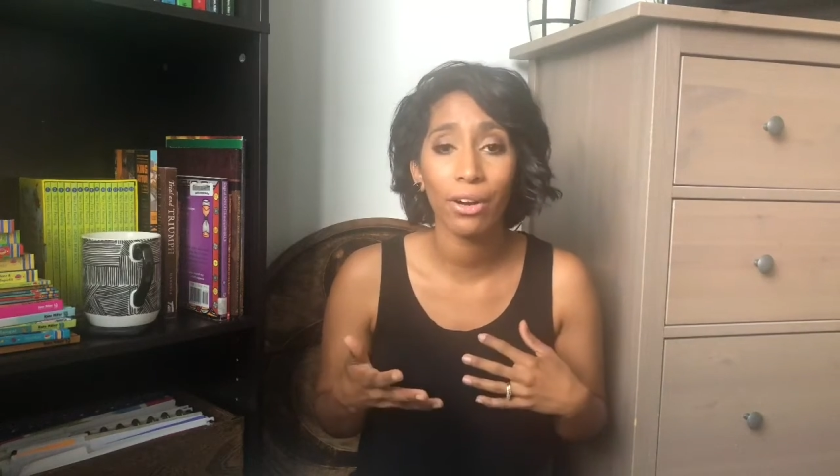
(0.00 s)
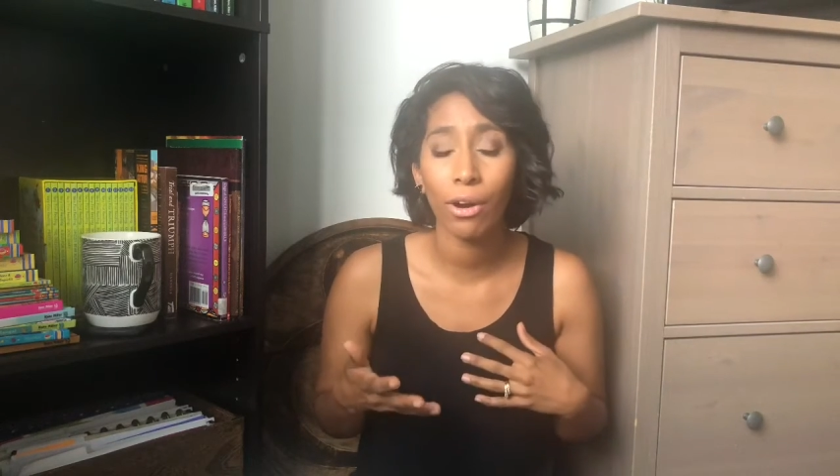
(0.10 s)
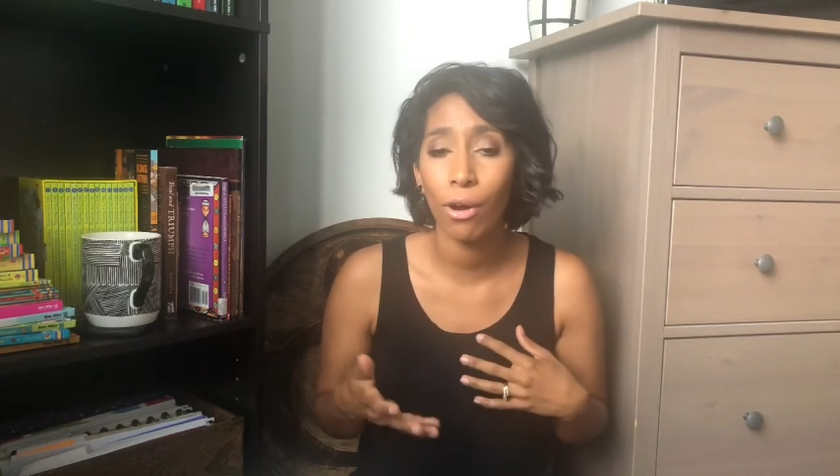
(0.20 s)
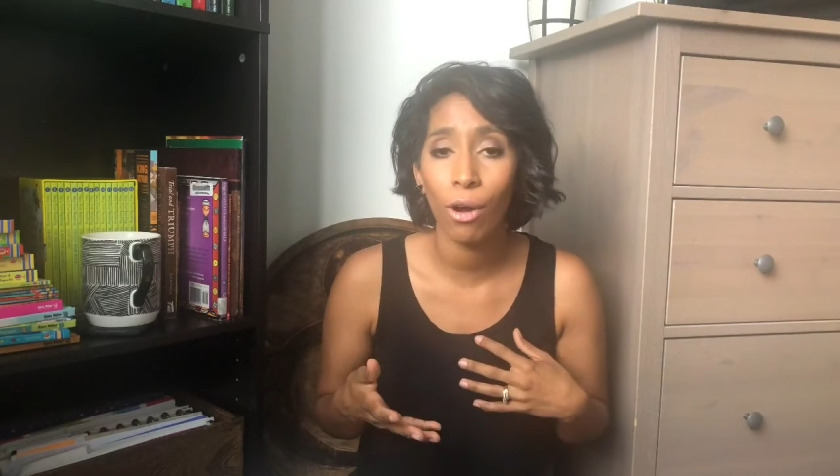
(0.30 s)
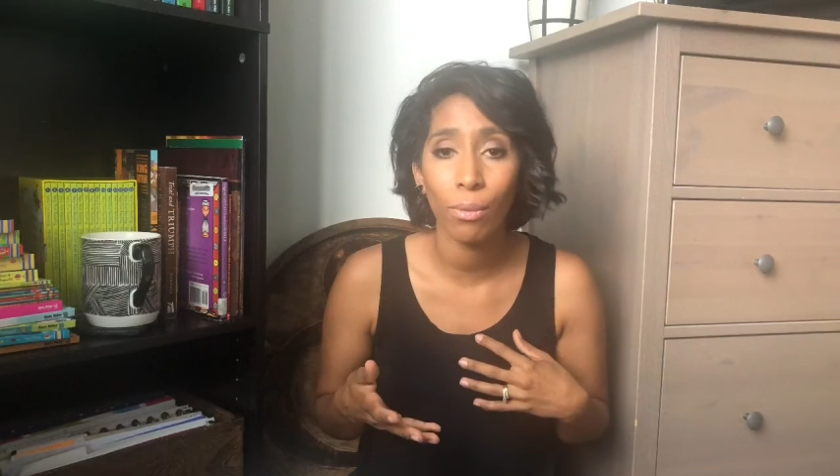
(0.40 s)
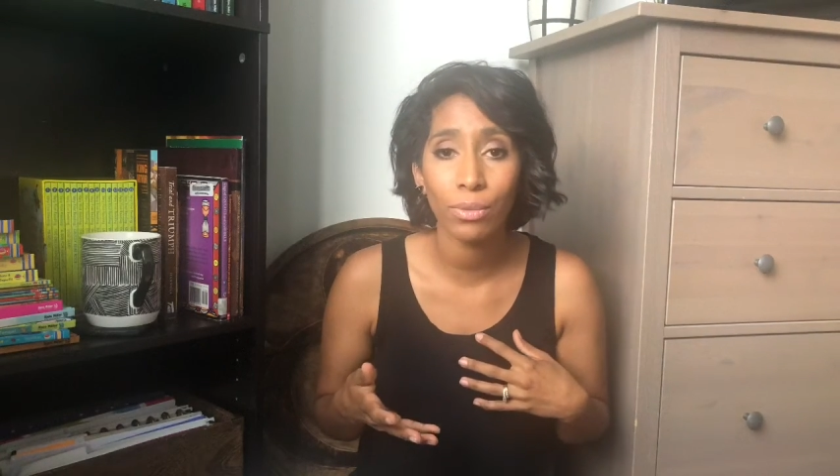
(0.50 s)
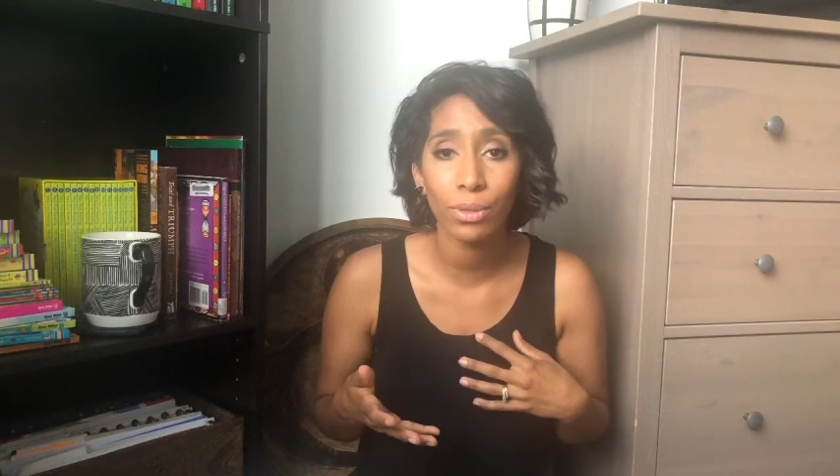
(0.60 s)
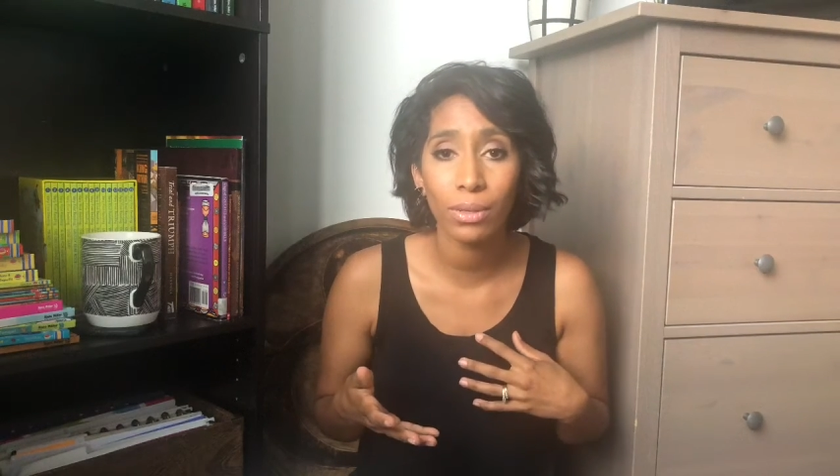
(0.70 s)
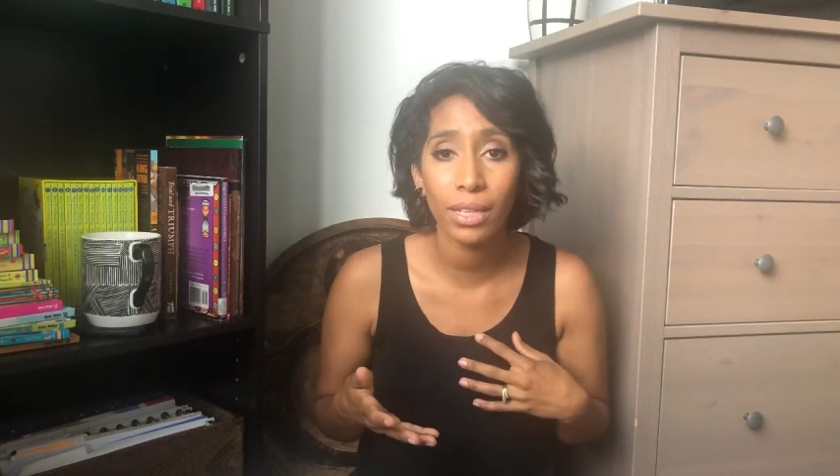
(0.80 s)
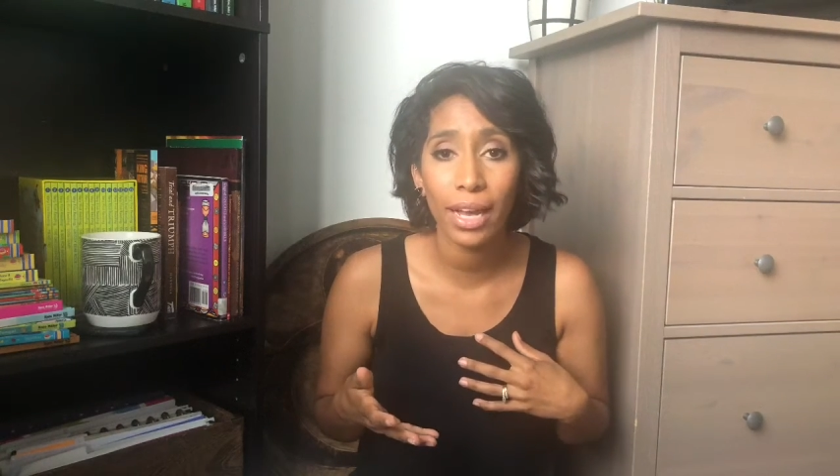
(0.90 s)
our
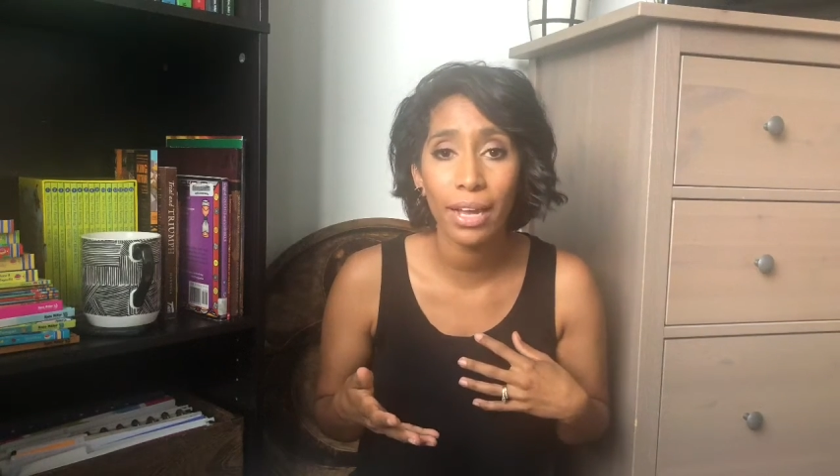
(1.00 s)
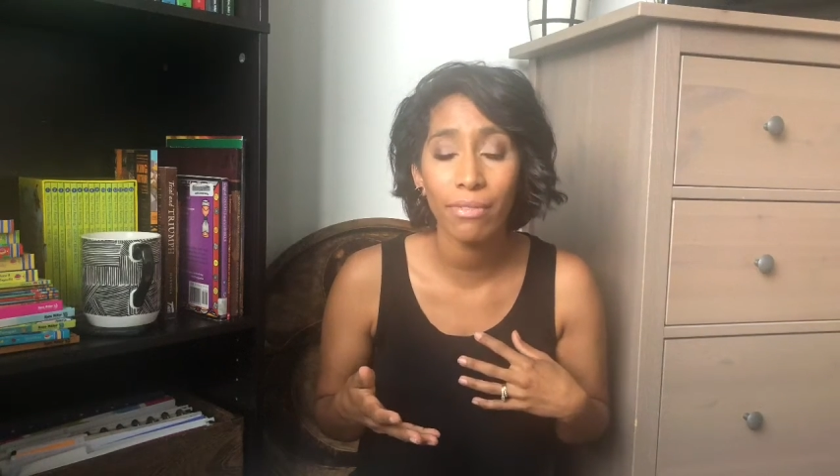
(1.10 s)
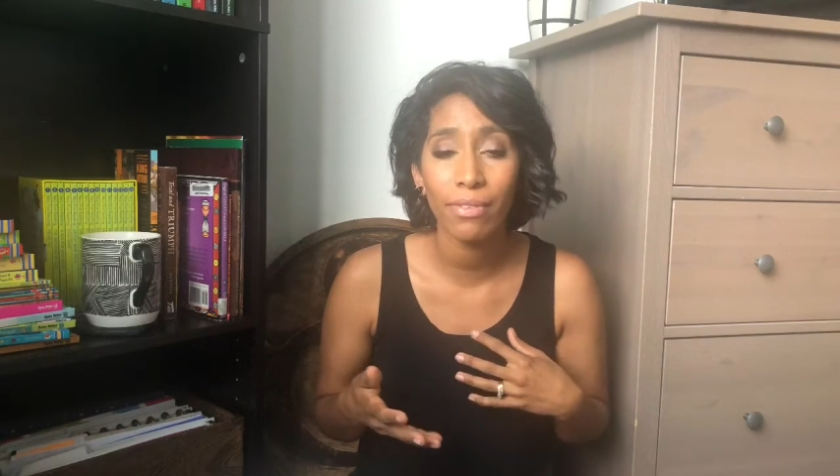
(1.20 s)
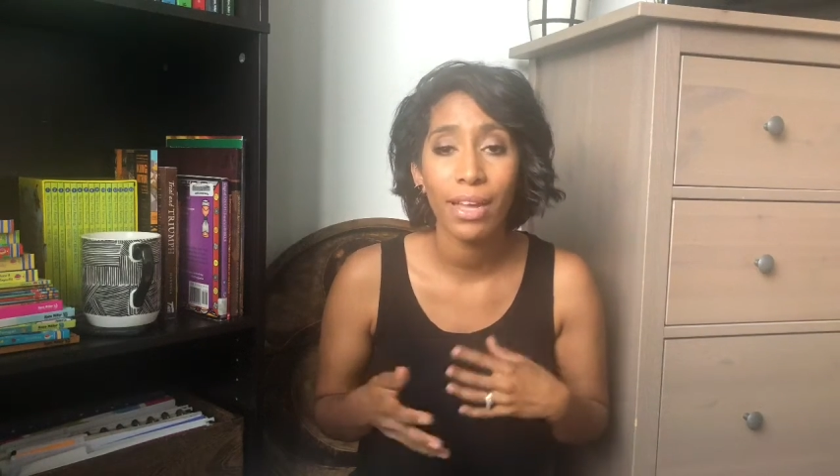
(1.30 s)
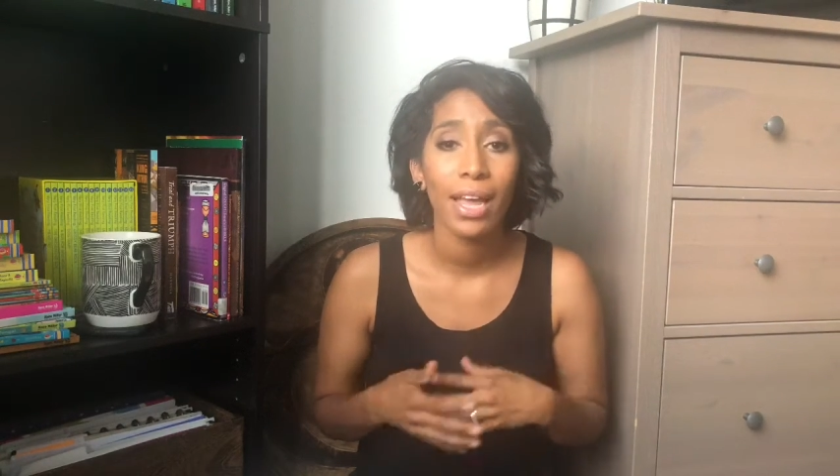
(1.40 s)
homeschool life.